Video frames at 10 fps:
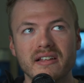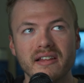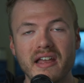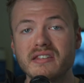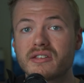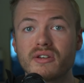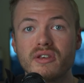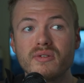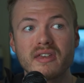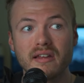lens so
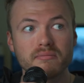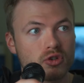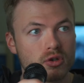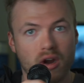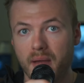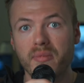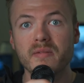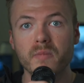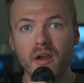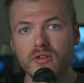you can crop
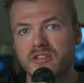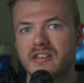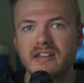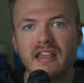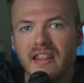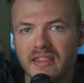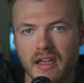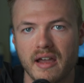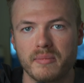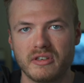in post to get the
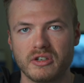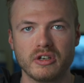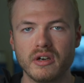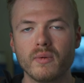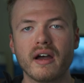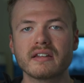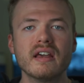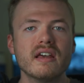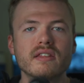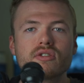composition you want.
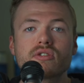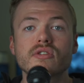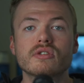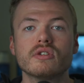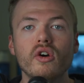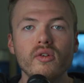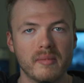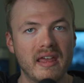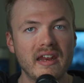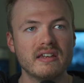There's so
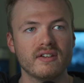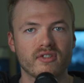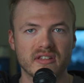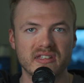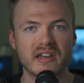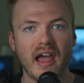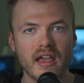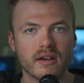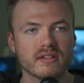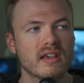many different
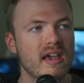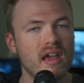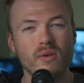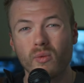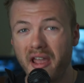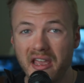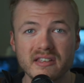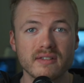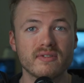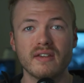styles and
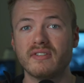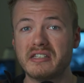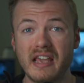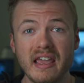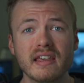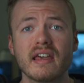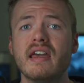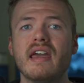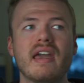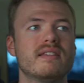ways of give and take,
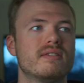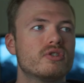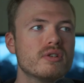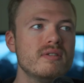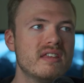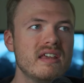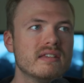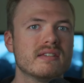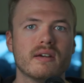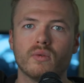and the truth
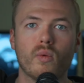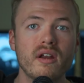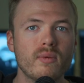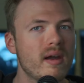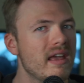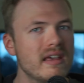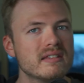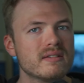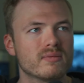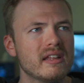is, one way
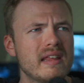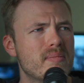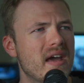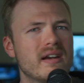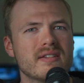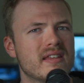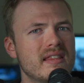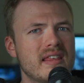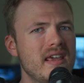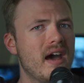isn't really better than
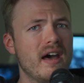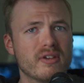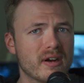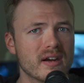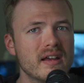the other.